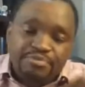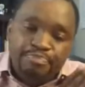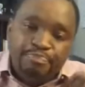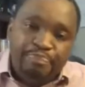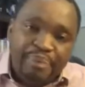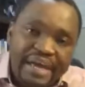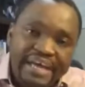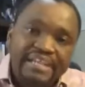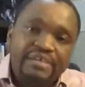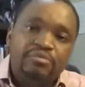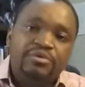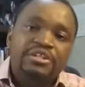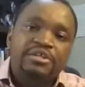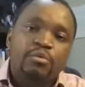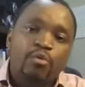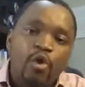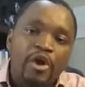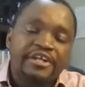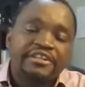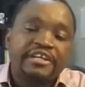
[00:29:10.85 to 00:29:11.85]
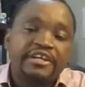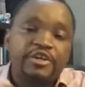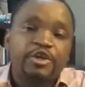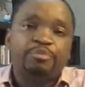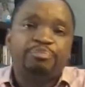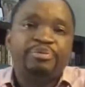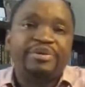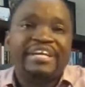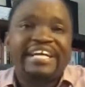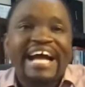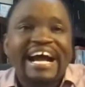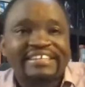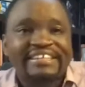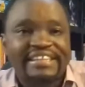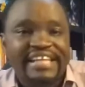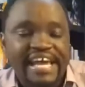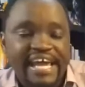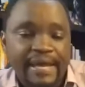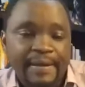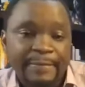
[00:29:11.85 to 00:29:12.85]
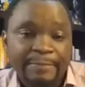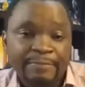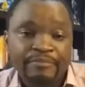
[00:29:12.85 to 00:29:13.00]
better with the work that you're putting out there?